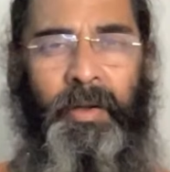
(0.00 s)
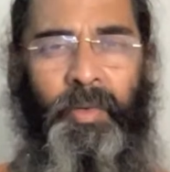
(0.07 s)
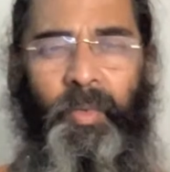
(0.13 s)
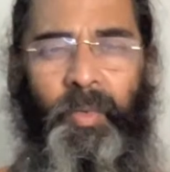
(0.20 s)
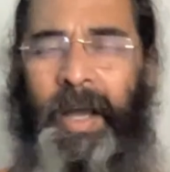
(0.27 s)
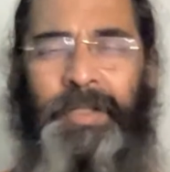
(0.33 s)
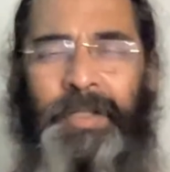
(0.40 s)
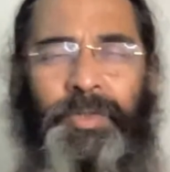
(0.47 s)

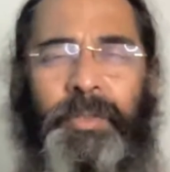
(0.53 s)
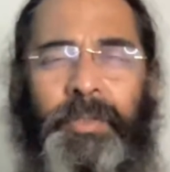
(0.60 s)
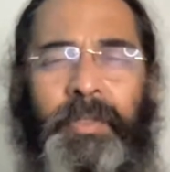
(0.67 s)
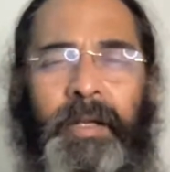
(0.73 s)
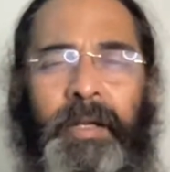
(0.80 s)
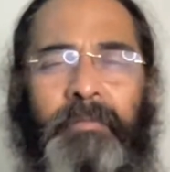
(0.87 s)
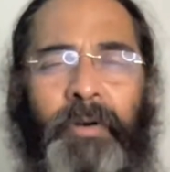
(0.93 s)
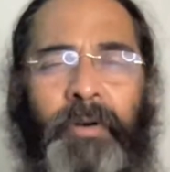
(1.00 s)
Why shouldn't
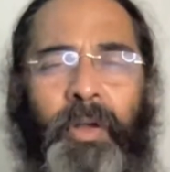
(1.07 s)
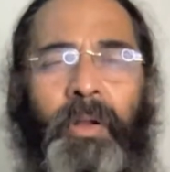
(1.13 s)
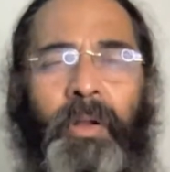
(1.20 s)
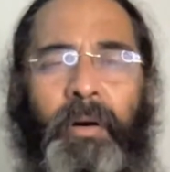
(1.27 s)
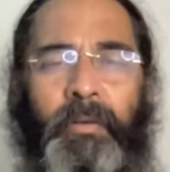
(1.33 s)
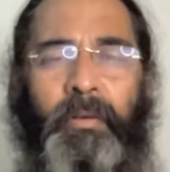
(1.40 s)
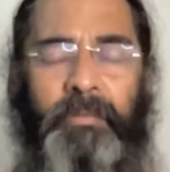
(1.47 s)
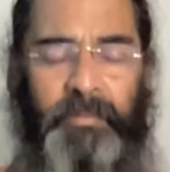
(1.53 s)
it fall
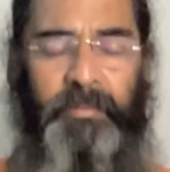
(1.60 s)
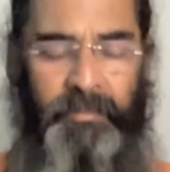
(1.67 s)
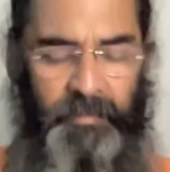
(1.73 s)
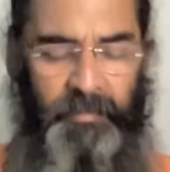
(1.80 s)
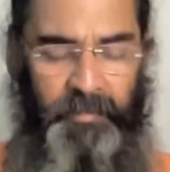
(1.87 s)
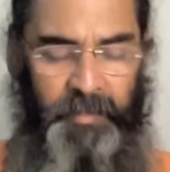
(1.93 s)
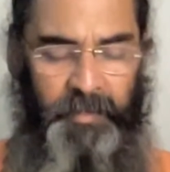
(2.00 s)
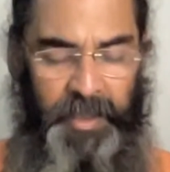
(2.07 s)
off?
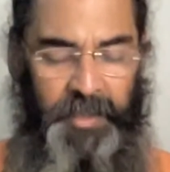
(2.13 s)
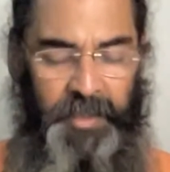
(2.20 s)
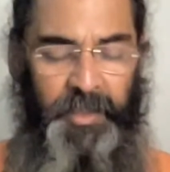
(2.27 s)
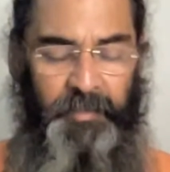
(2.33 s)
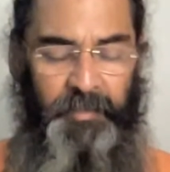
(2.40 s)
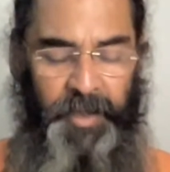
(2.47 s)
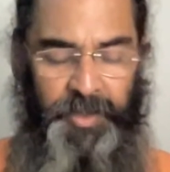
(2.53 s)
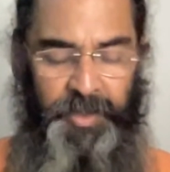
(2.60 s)
That is the
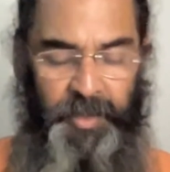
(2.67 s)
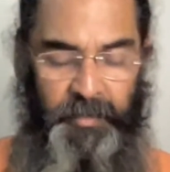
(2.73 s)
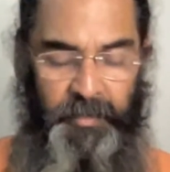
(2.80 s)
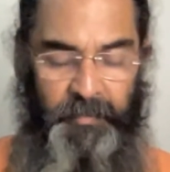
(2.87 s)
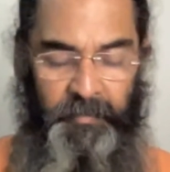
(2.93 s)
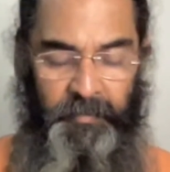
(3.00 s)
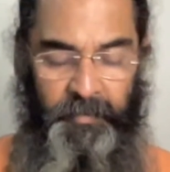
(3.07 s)
question.